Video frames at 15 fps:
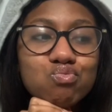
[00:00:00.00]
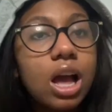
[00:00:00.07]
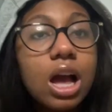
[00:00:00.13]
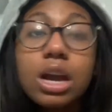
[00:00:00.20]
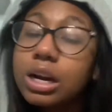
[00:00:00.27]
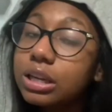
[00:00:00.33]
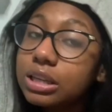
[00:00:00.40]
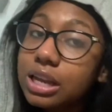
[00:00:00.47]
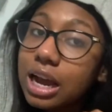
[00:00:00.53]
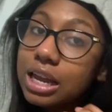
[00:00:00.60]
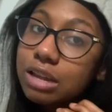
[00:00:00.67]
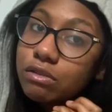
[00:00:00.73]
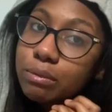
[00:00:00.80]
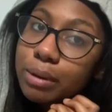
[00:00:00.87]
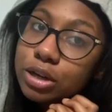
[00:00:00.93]
Another thing
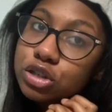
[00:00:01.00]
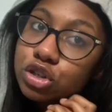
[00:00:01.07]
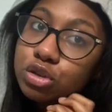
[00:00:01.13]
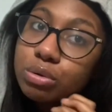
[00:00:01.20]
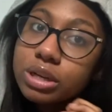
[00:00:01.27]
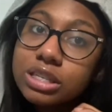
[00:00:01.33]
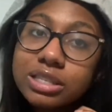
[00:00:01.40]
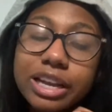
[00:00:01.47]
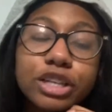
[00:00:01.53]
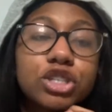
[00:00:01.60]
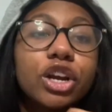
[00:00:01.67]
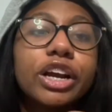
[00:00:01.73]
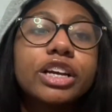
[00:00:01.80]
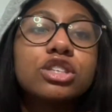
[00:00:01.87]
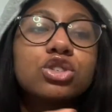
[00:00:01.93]
I love about you is that
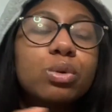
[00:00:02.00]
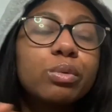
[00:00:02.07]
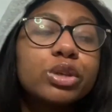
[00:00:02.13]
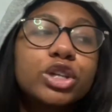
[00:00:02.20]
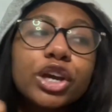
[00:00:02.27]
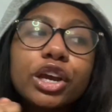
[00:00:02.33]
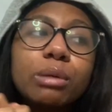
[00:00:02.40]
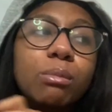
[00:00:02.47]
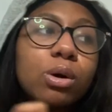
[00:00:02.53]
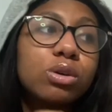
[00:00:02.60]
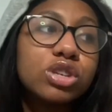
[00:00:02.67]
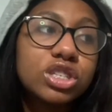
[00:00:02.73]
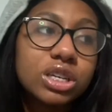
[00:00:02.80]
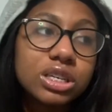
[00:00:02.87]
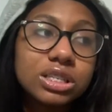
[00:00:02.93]
you're into with your
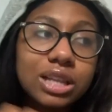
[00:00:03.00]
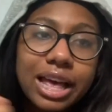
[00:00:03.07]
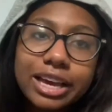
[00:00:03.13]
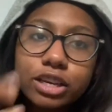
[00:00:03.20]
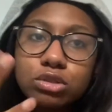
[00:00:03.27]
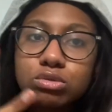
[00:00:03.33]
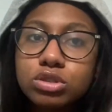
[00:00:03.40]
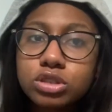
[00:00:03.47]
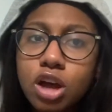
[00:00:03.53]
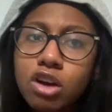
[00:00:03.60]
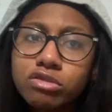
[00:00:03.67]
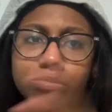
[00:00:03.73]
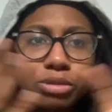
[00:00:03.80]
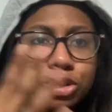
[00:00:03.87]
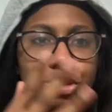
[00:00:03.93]
emotions. Like you
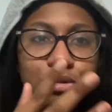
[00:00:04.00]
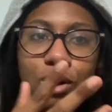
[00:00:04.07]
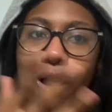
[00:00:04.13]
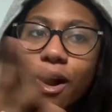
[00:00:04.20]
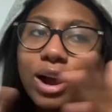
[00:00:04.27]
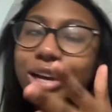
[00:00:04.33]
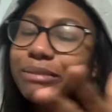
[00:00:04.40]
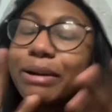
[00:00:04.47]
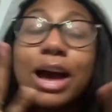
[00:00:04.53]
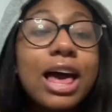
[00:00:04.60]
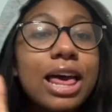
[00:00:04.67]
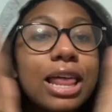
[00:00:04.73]
soft but you hard.